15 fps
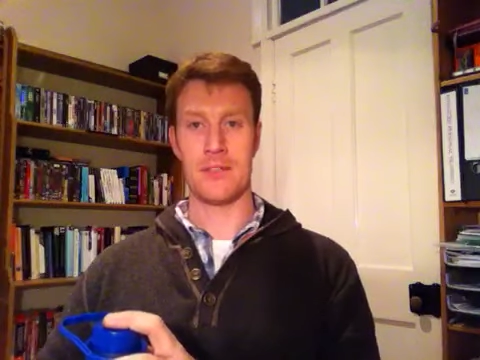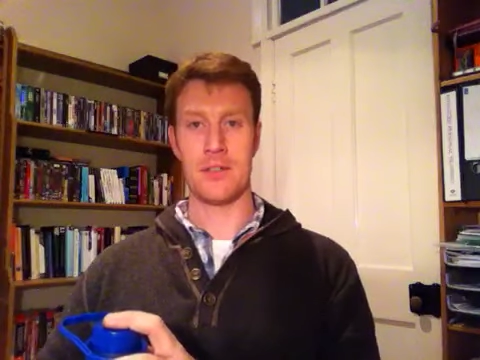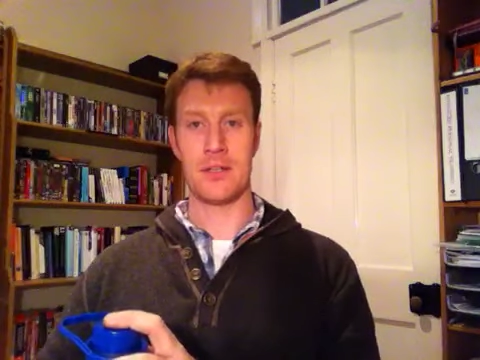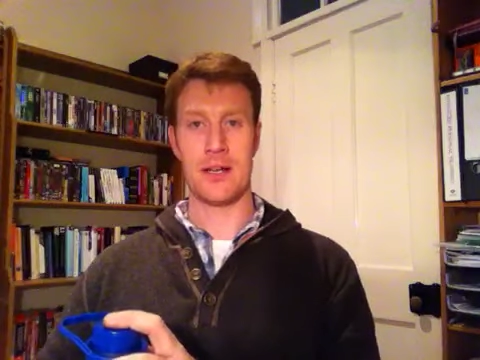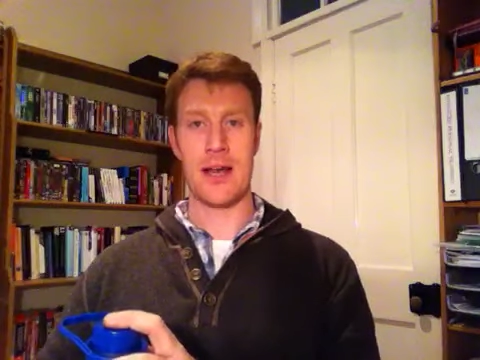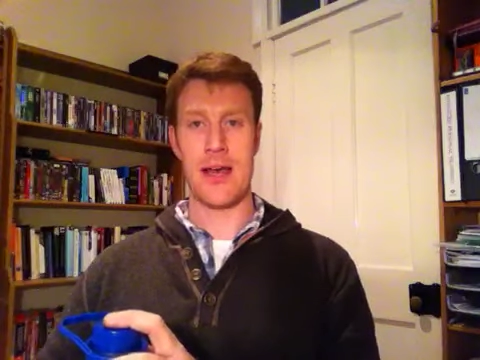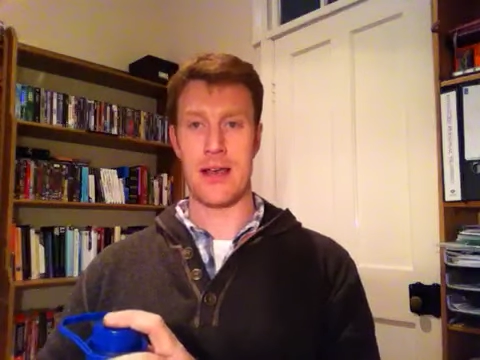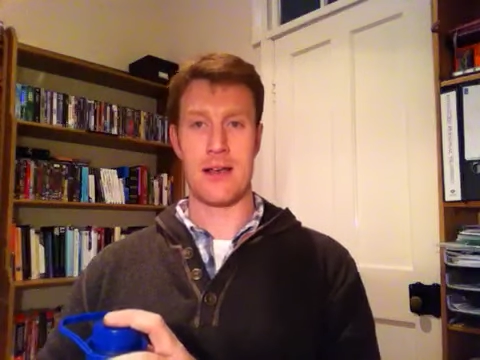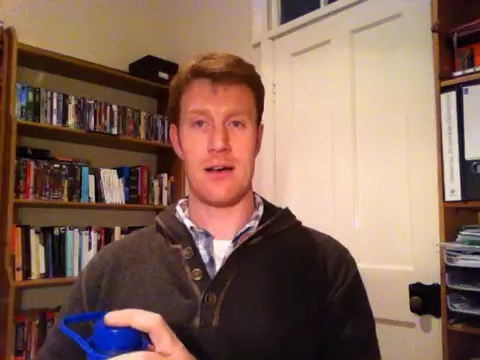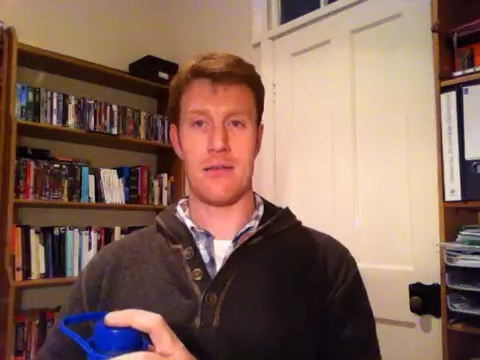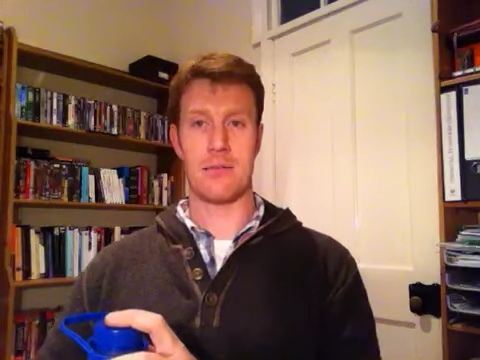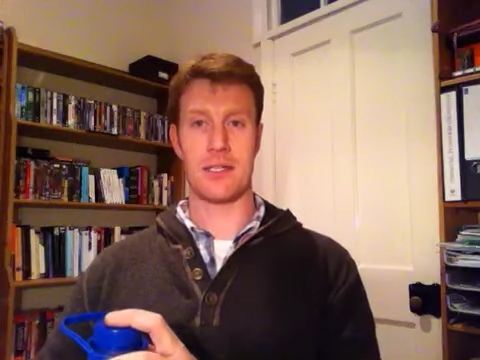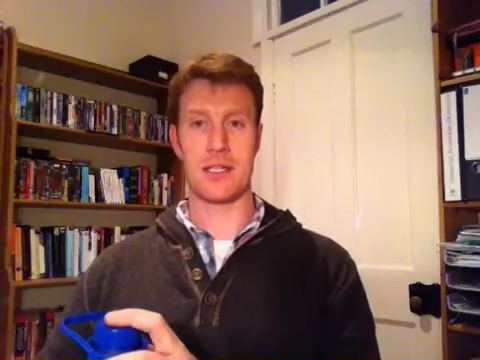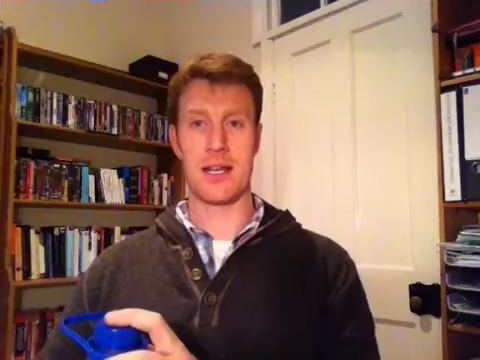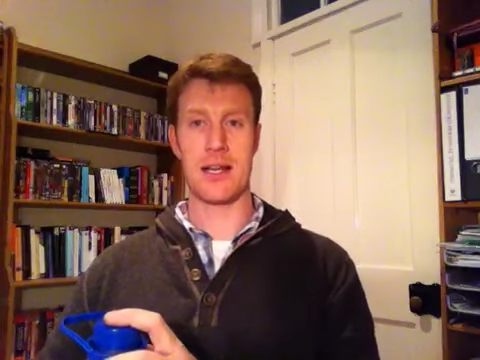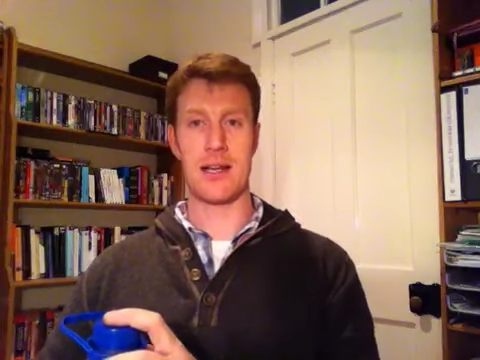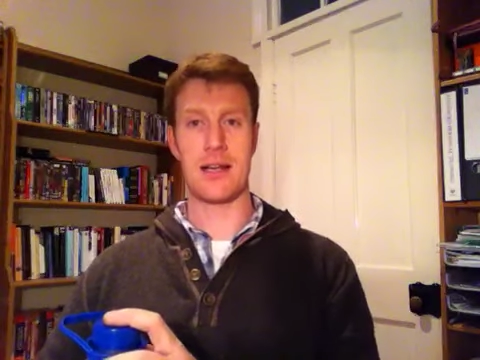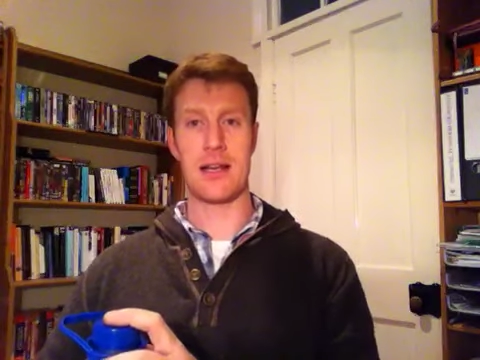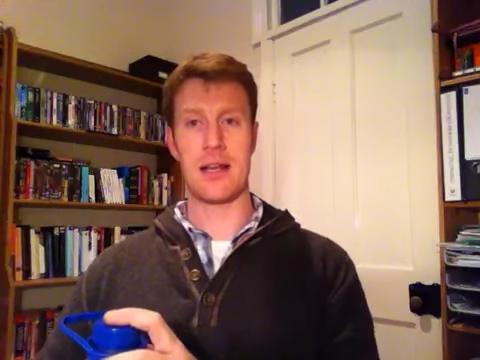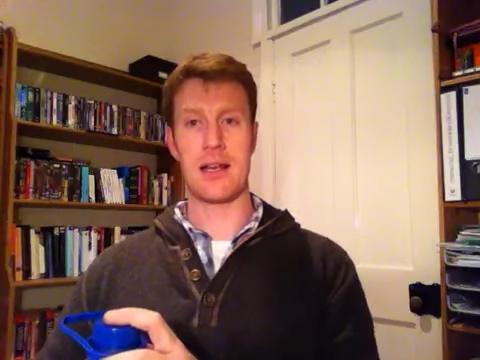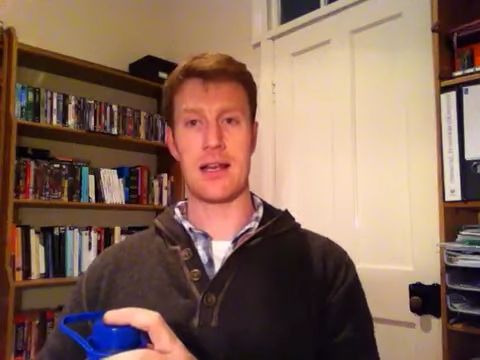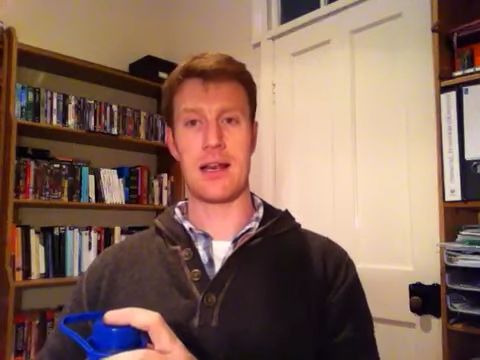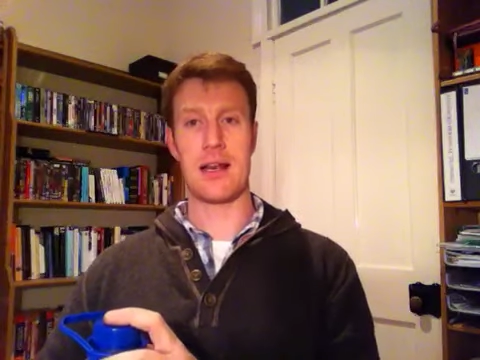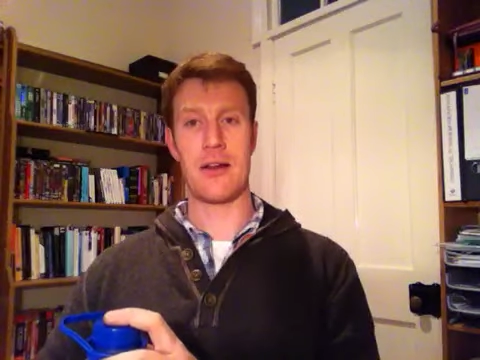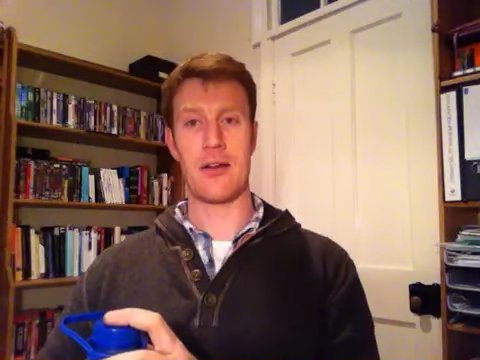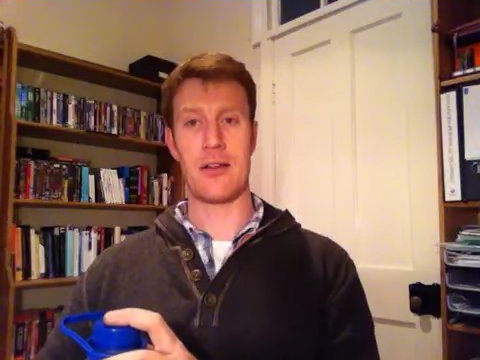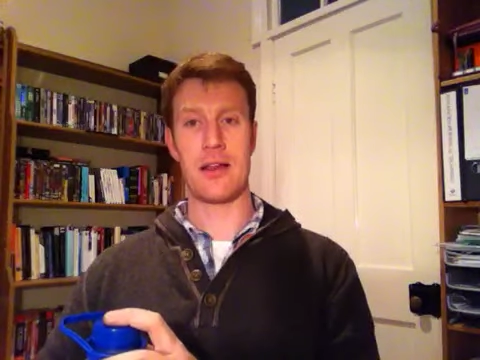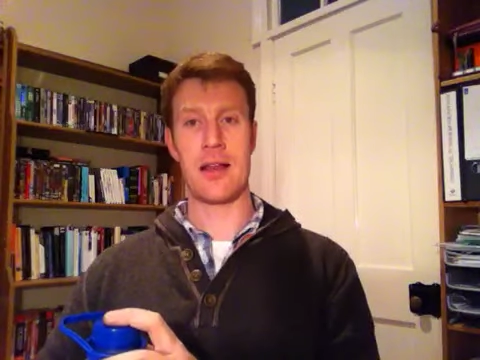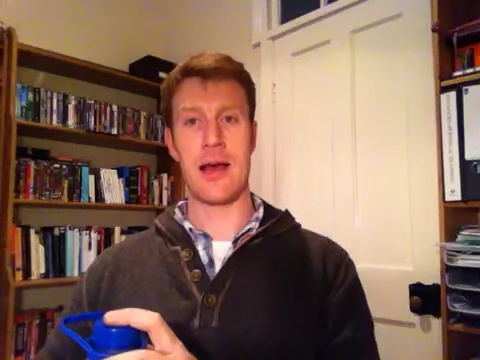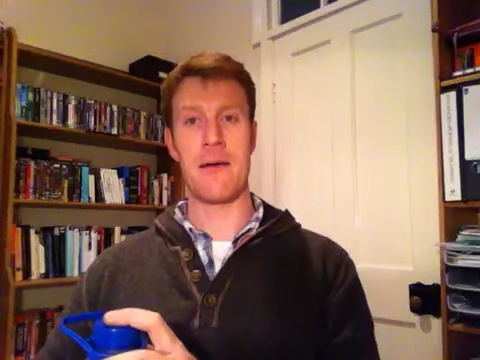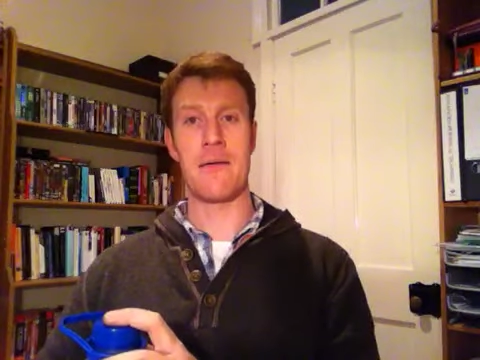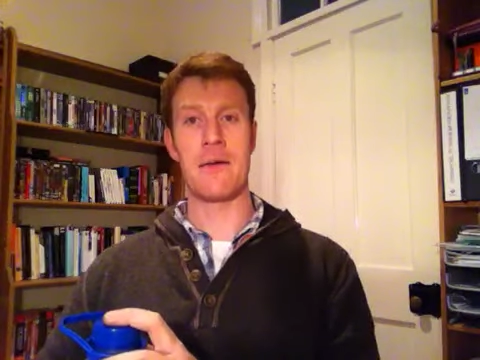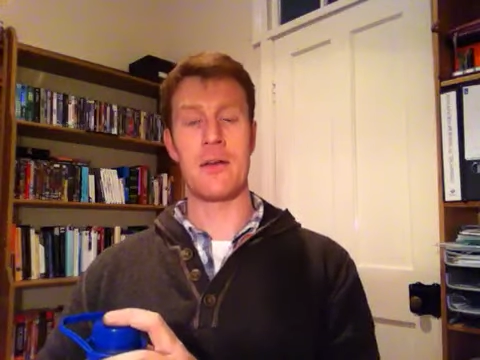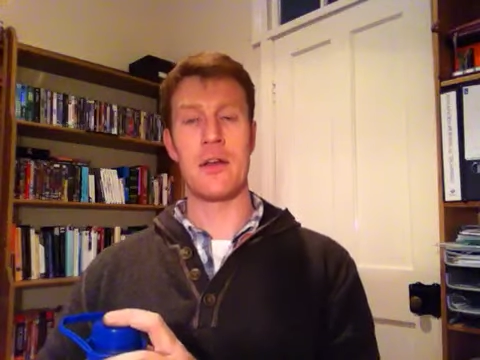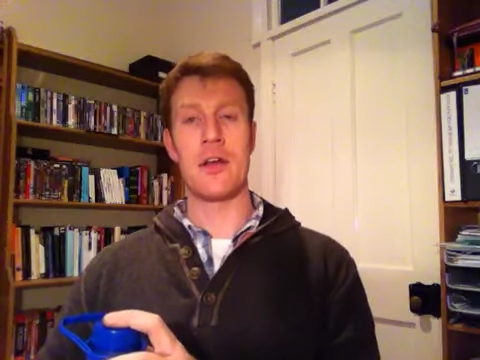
Okay, it can't be said any clearer than that.